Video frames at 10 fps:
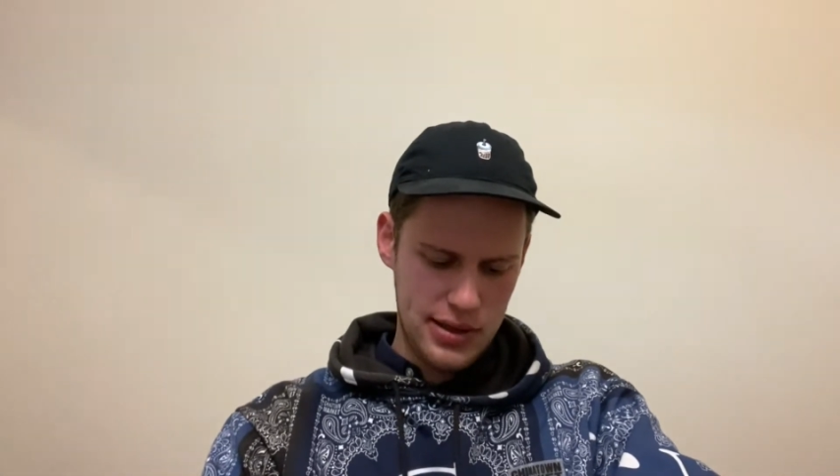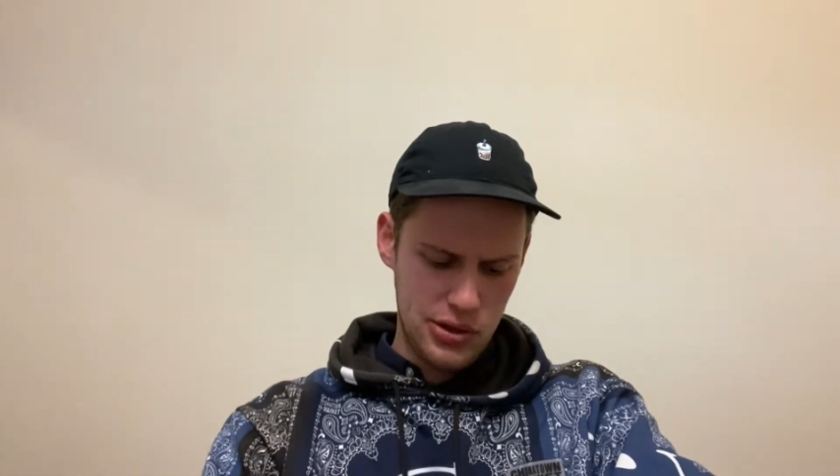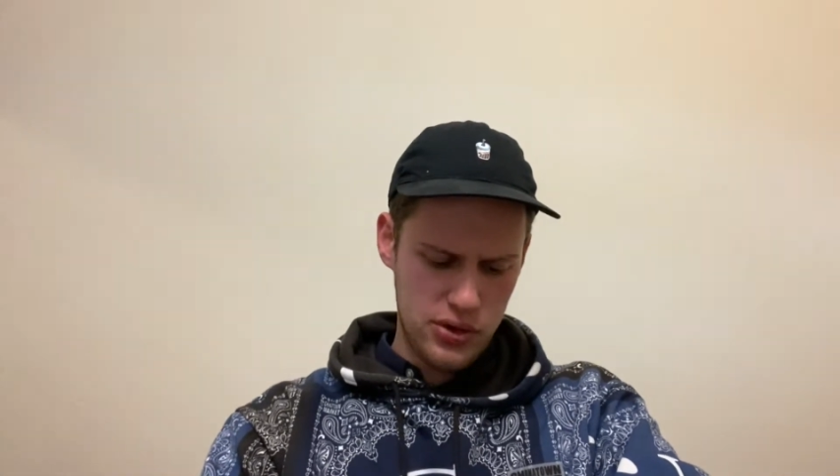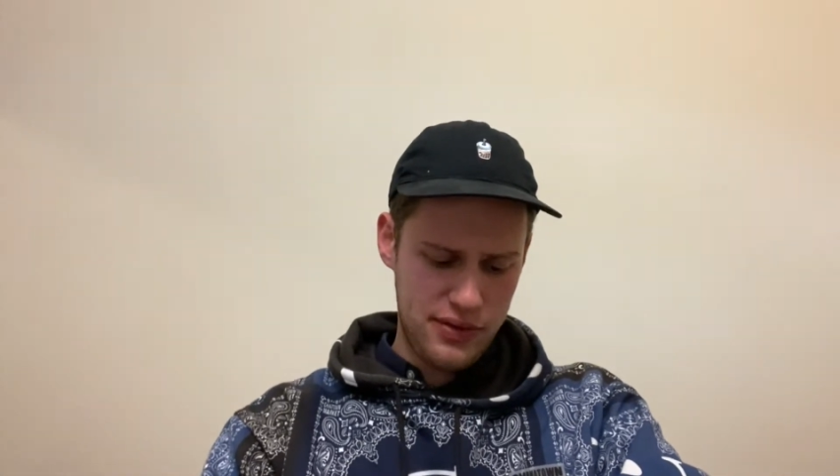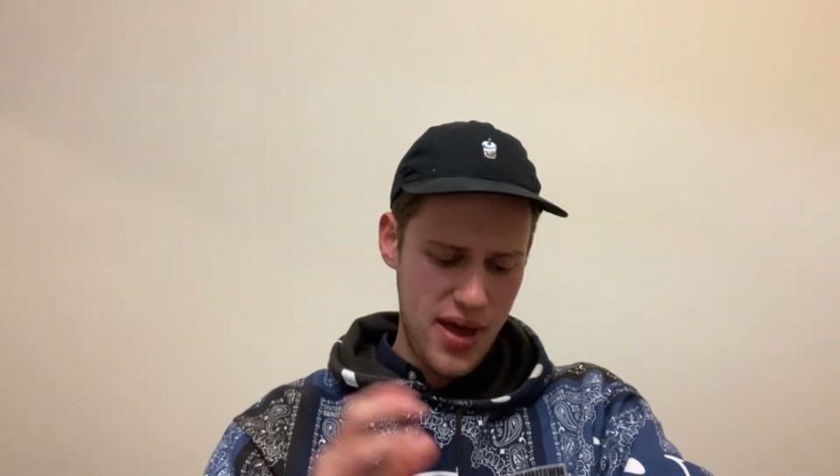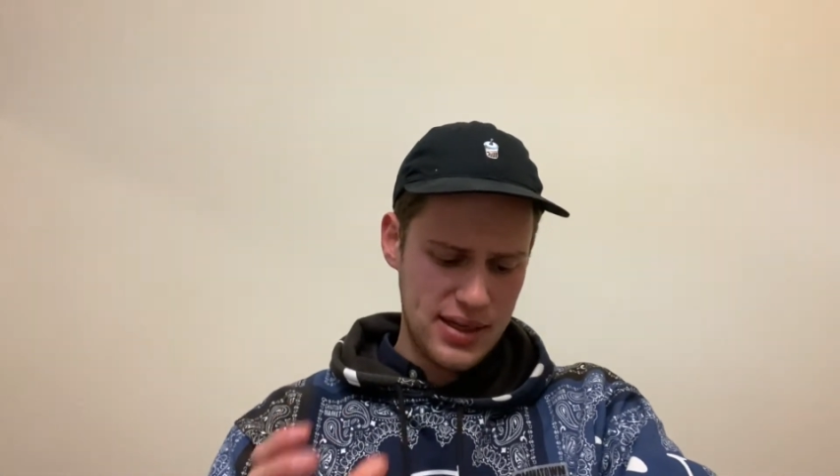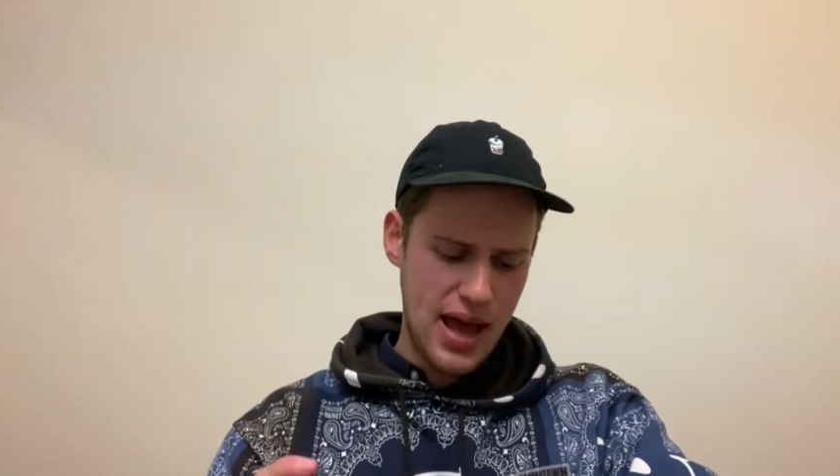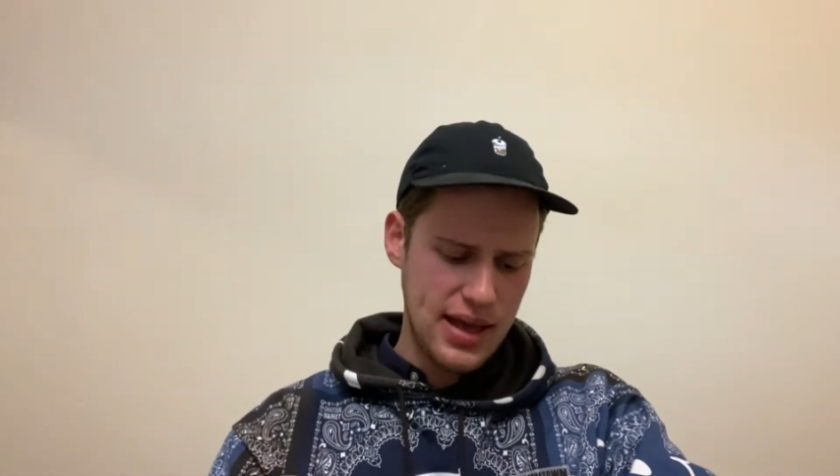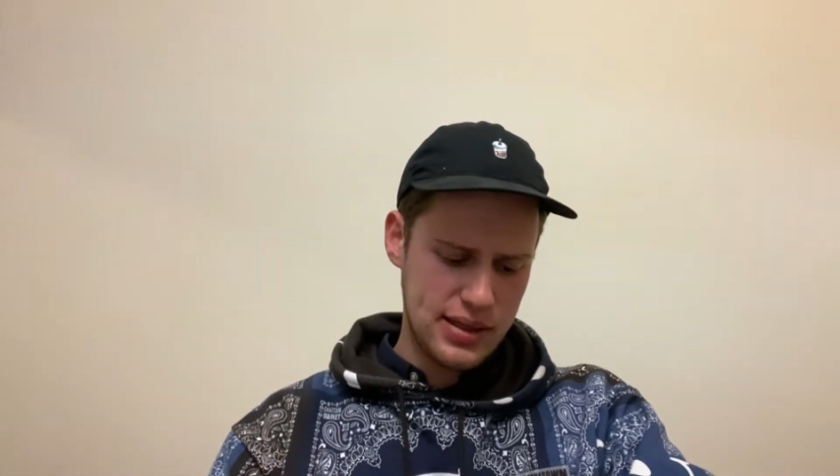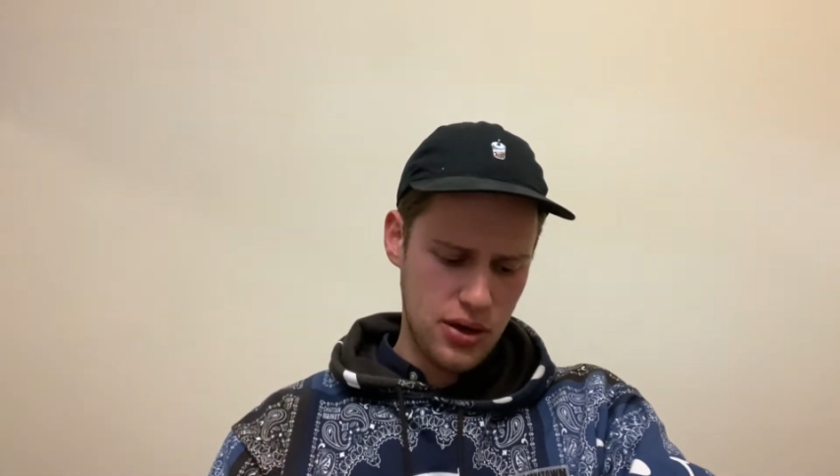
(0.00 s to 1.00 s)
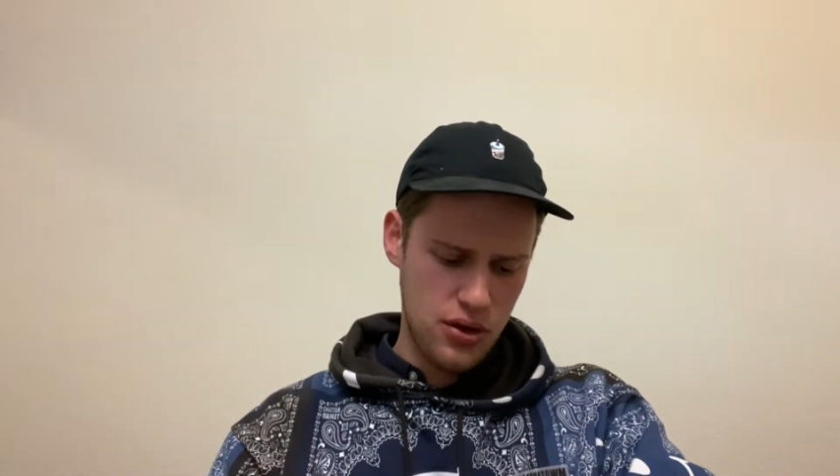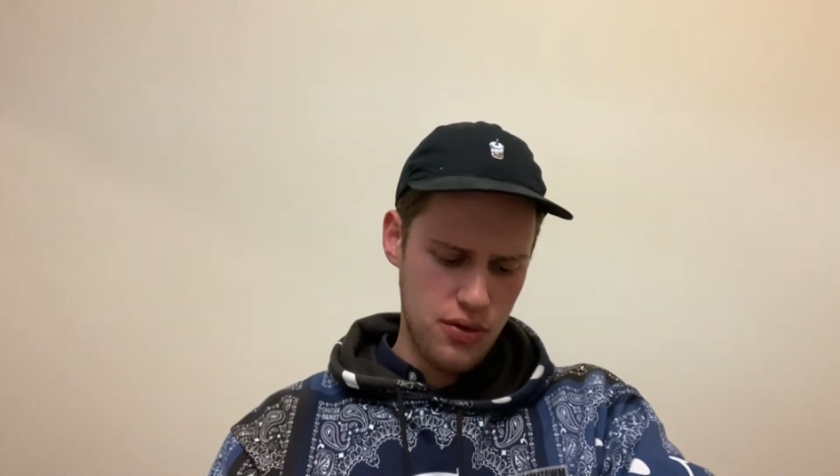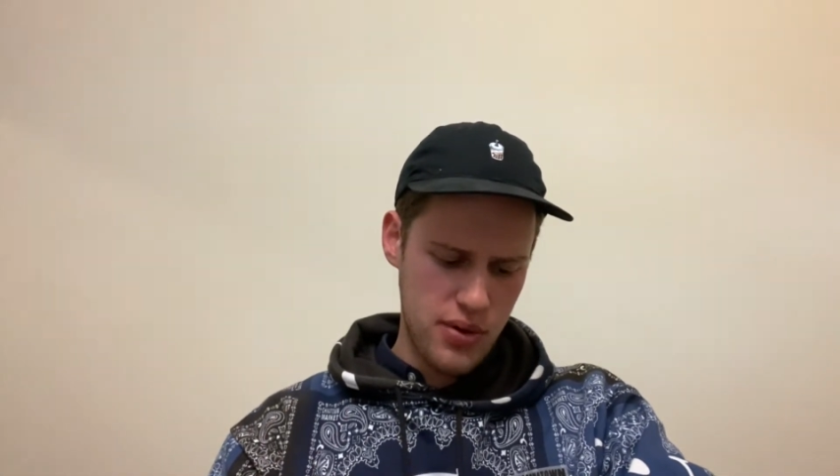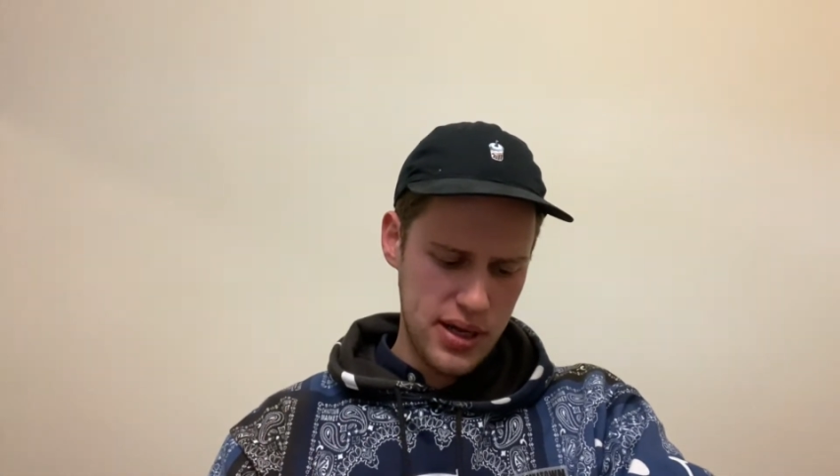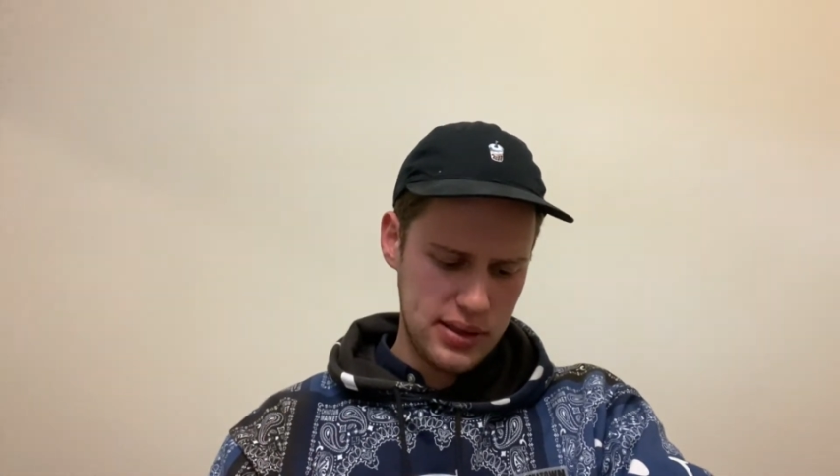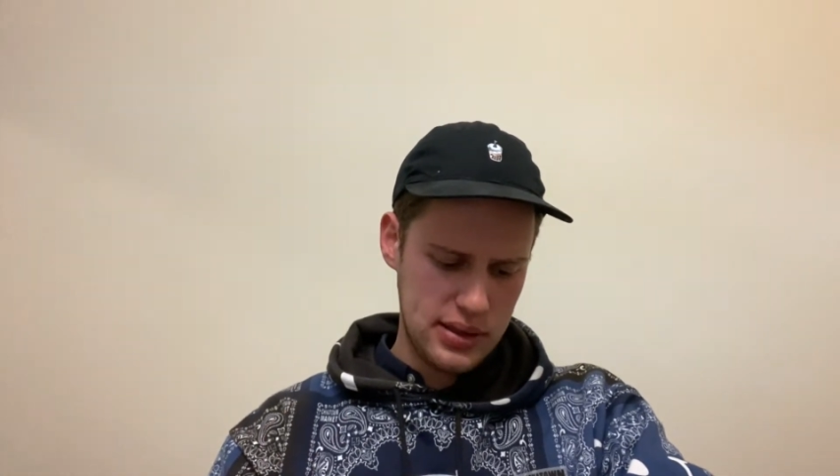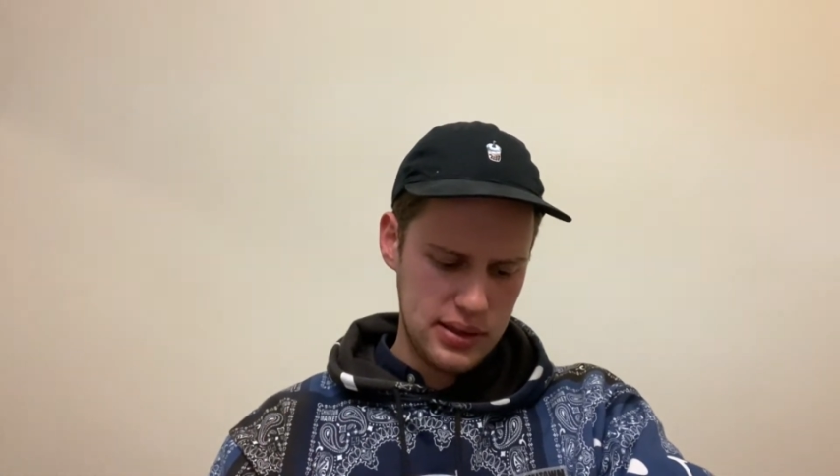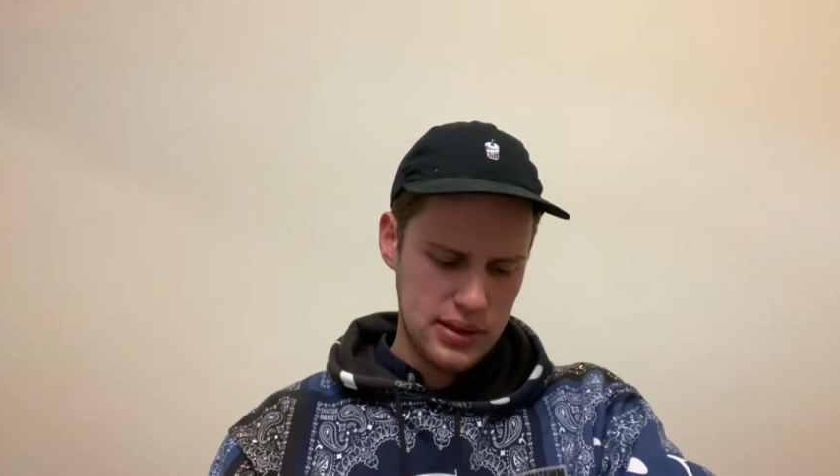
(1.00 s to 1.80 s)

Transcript: looks fantastic on the wrist.